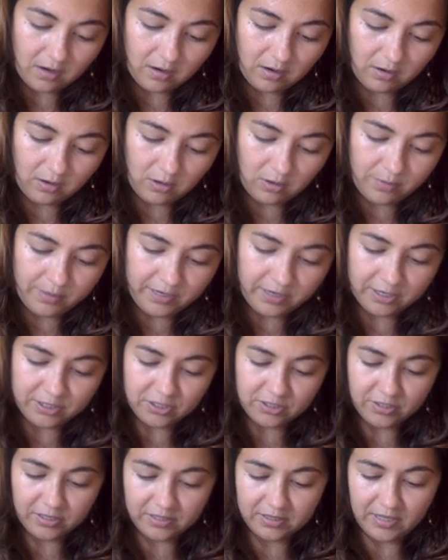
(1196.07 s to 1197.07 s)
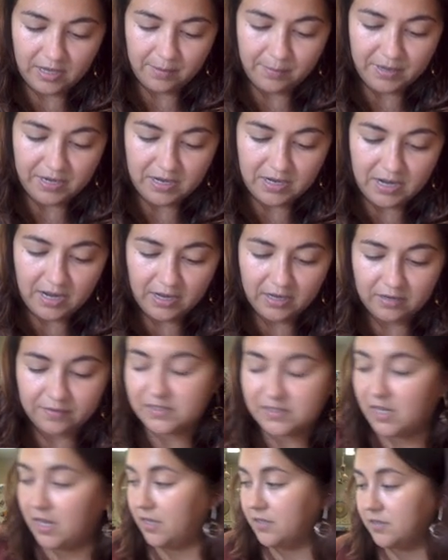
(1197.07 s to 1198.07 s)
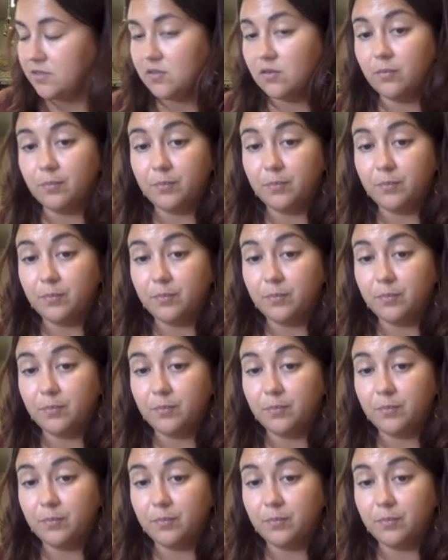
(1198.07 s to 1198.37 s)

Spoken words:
Oh my gosh, look at that. My negatives cancel.